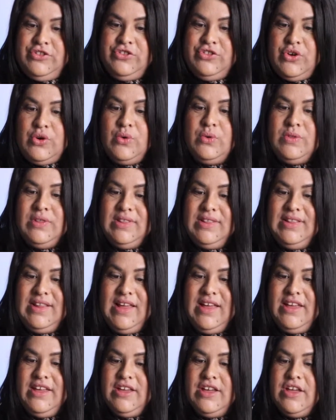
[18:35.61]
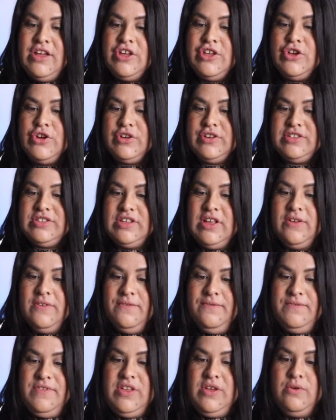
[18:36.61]
Don't let your
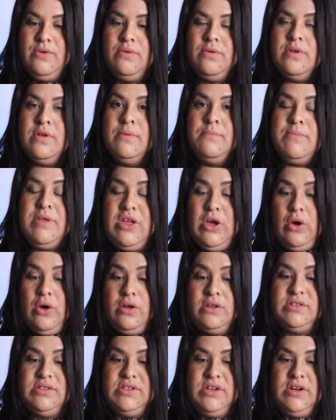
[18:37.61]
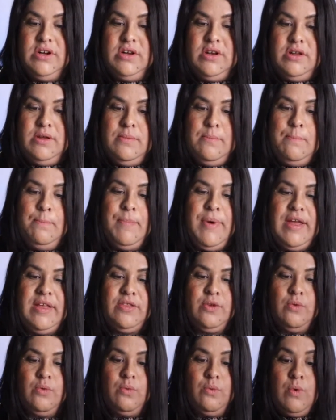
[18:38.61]
self-view be altered by
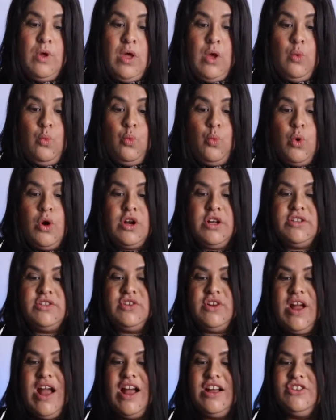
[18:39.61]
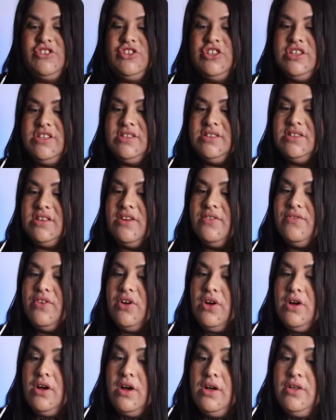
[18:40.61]
the words or actions of
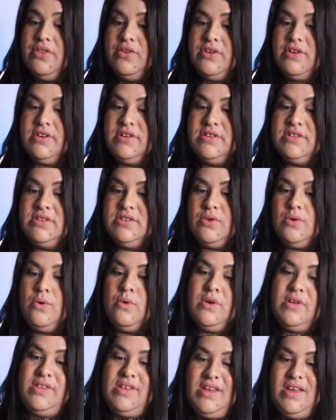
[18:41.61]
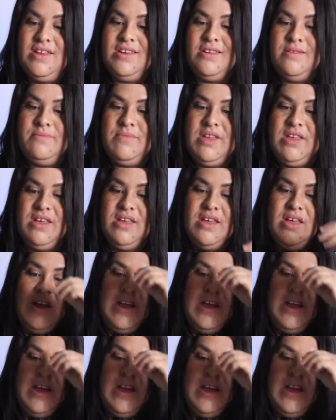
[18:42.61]
others or the enemy.